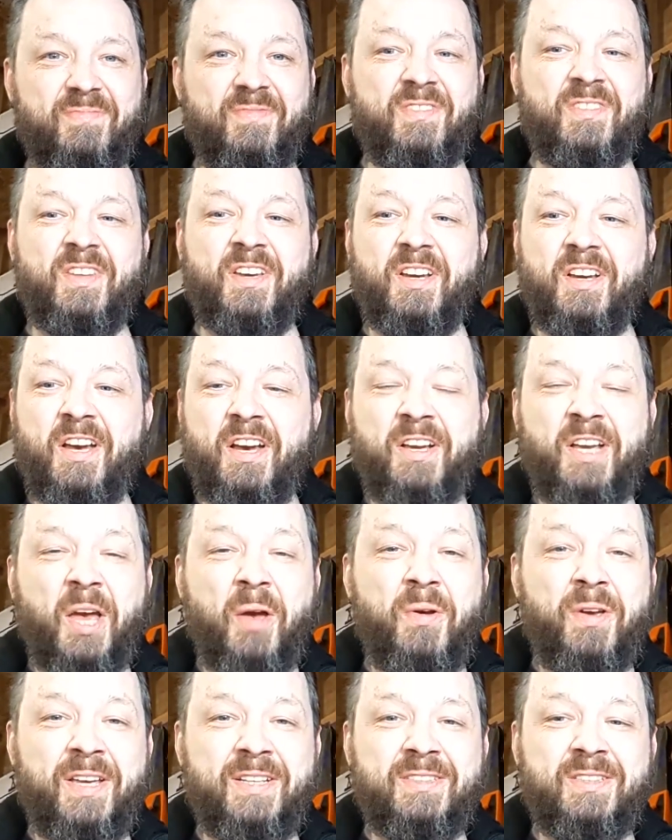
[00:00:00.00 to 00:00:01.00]
that are
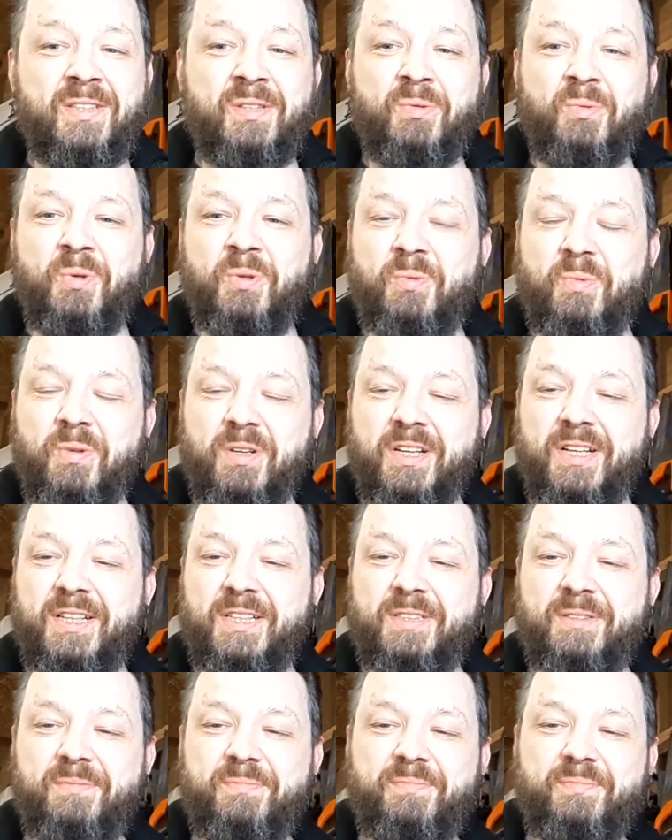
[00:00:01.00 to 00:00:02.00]
going into the
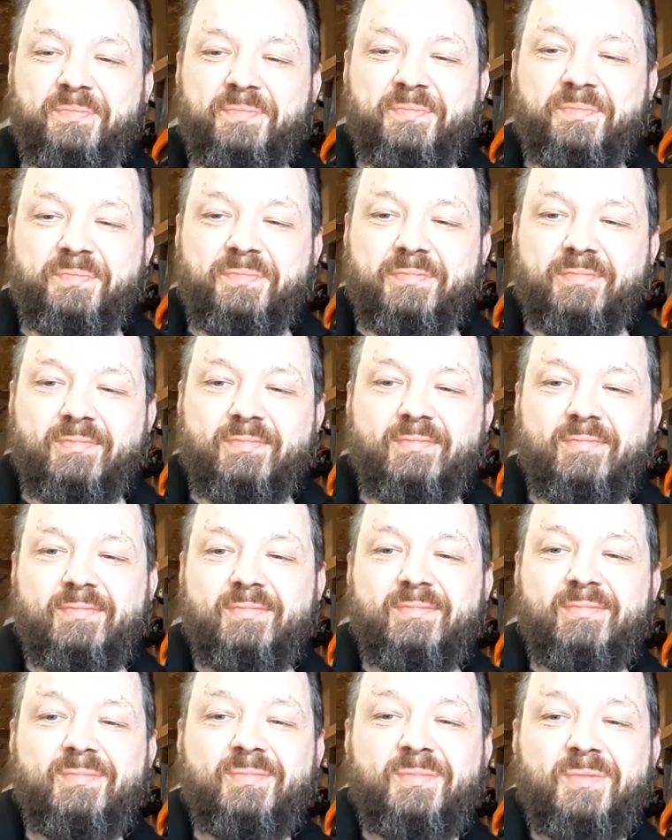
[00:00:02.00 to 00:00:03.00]
woodwork,
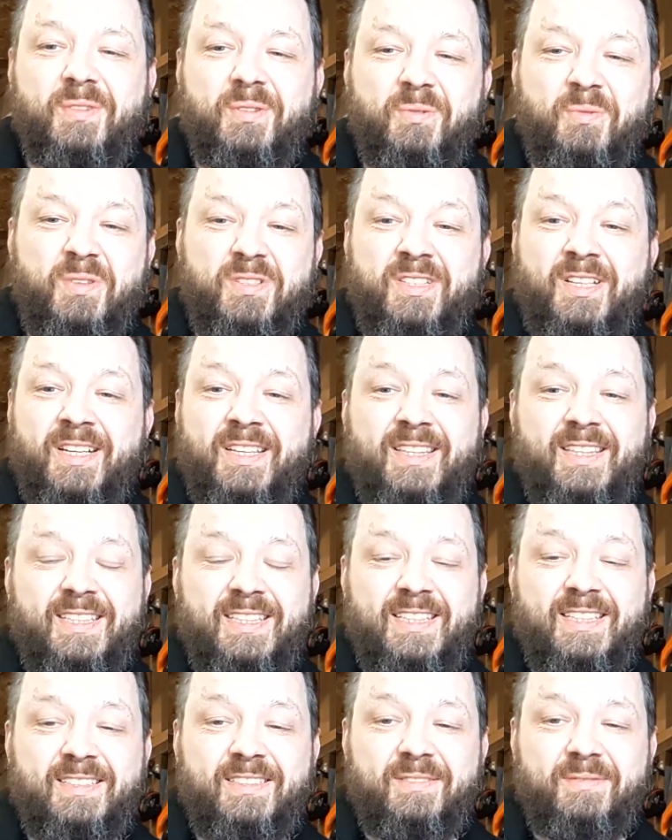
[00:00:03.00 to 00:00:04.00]
which I
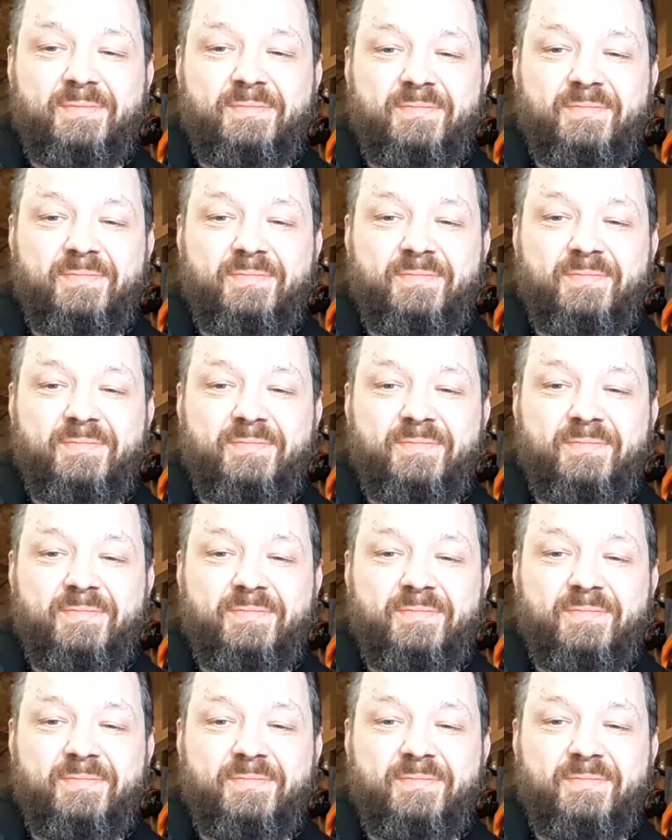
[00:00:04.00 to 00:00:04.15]
think is